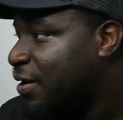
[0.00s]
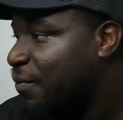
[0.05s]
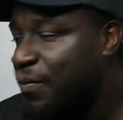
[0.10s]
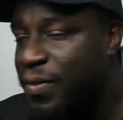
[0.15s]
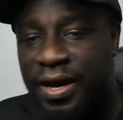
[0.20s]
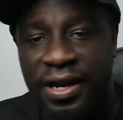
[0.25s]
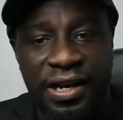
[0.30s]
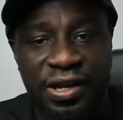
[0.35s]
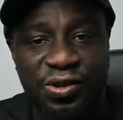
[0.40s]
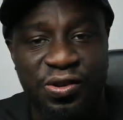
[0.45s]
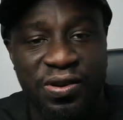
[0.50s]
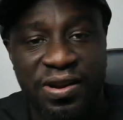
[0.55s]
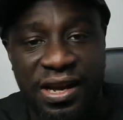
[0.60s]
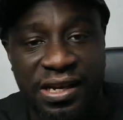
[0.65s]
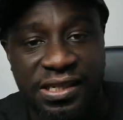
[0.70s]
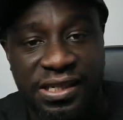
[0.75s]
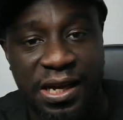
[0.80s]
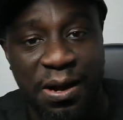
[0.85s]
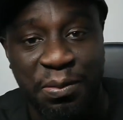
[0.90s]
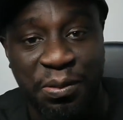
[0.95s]
Man, this is
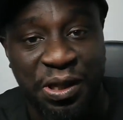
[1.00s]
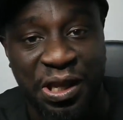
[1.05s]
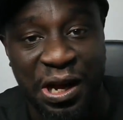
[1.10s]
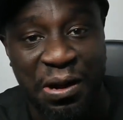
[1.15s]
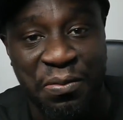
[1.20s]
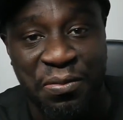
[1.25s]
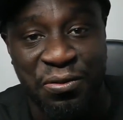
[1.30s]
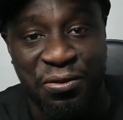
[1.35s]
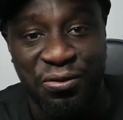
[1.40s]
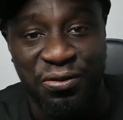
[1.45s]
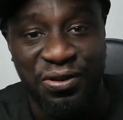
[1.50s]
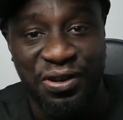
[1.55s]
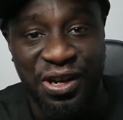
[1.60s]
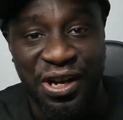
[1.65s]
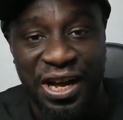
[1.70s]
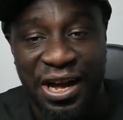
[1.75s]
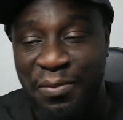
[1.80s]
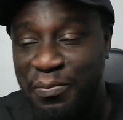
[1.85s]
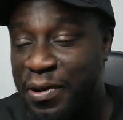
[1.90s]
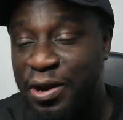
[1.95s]
unacceptable.
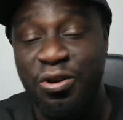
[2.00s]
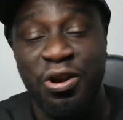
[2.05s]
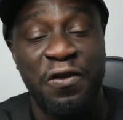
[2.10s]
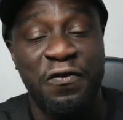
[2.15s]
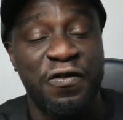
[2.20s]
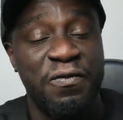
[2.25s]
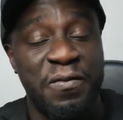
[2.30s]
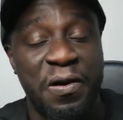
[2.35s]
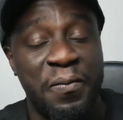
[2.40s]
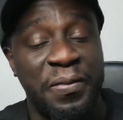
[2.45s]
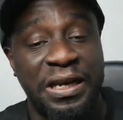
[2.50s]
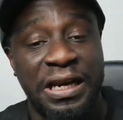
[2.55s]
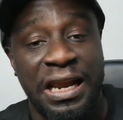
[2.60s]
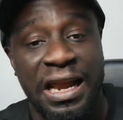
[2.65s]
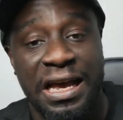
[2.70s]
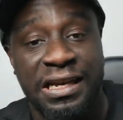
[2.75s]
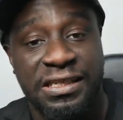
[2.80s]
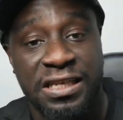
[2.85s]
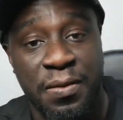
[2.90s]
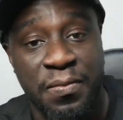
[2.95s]
Man, I don't even remember the
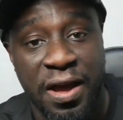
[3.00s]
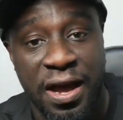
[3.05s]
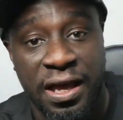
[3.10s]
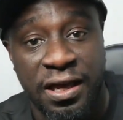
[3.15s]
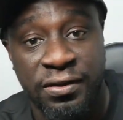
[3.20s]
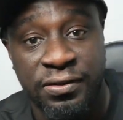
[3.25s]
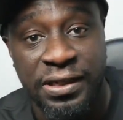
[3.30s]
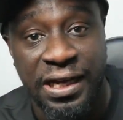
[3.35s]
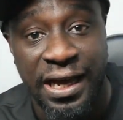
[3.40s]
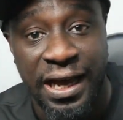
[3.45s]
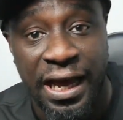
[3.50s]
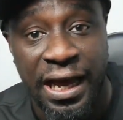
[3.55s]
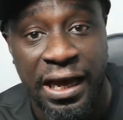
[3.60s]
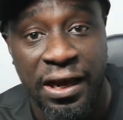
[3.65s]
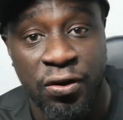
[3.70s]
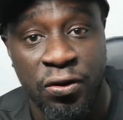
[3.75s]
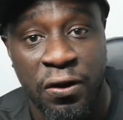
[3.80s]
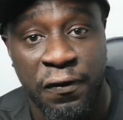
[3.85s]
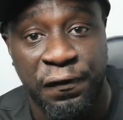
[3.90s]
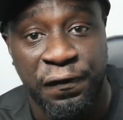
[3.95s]
last time I killed a
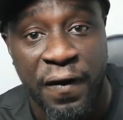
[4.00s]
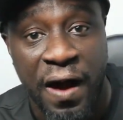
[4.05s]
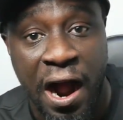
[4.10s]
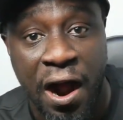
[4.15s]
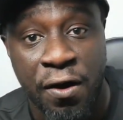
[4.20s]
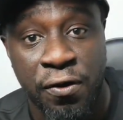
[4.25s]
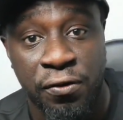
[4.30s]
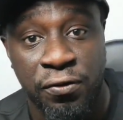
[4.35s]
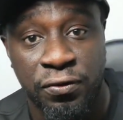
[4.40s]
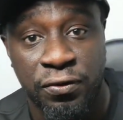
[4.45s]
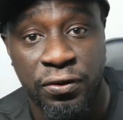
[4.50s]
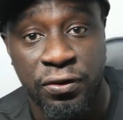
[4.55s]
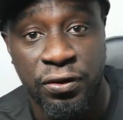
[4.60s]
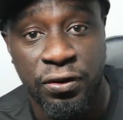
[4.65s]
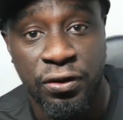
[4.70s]
hen or a fowl.